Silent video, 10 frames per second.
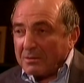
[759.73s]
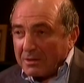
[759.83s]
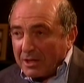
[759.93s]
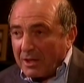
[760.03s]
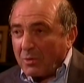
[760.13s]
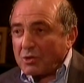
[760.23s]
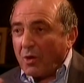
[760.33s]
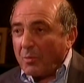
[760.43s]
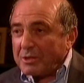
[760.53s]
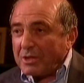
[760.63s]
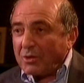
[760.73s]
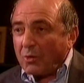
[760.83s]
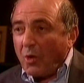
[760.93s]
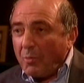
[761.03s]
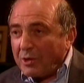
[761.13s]
he was opposite to
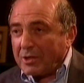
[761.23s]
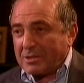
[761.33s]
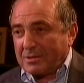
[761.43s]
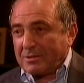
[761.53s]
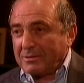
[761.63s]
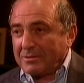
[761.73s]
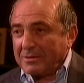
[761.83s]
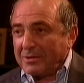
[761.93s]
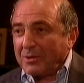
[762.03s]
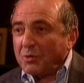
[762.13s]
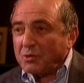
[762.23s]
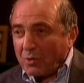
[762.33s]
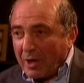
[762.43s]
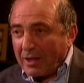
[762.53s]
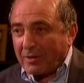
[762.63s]
communists, to
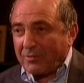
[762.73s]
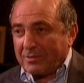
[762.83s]
Zyuganov.